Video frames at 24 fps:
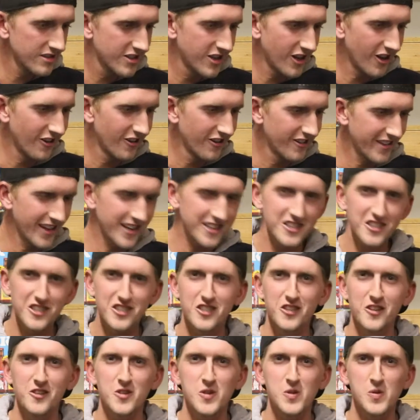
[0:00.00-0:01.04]
So that just
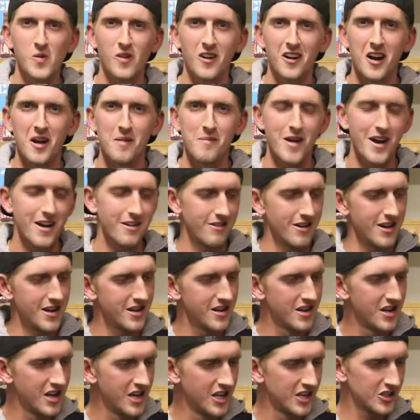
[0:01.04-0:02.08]
shows you where I'm at,
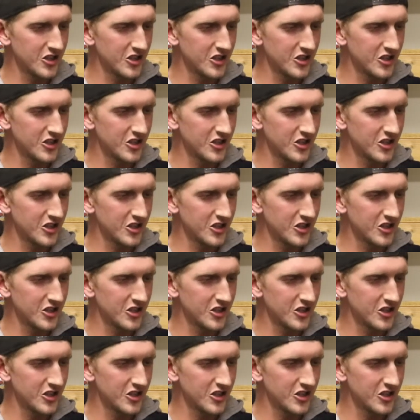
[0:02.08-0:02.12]
right?